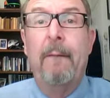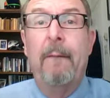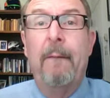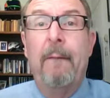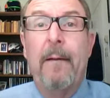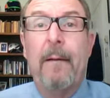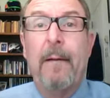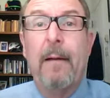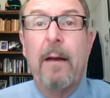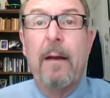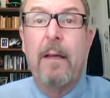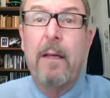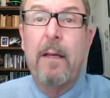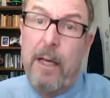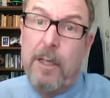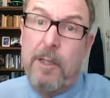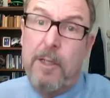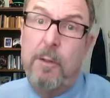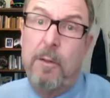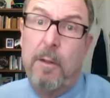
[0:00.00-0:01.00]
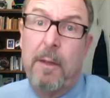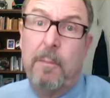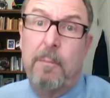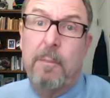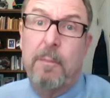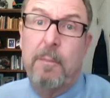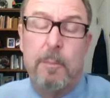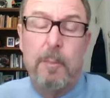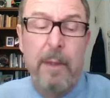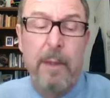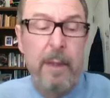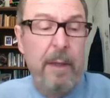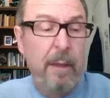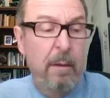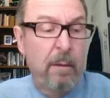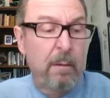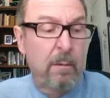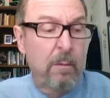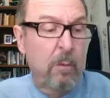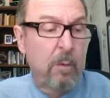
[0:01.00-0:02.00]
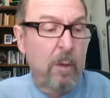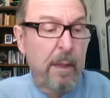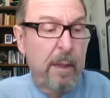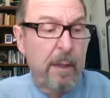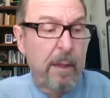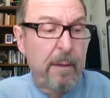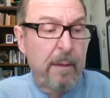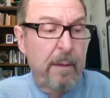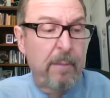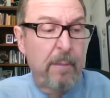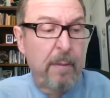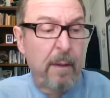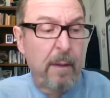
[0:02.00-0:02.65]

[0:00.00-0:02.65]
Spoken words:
to catch you up to speed on where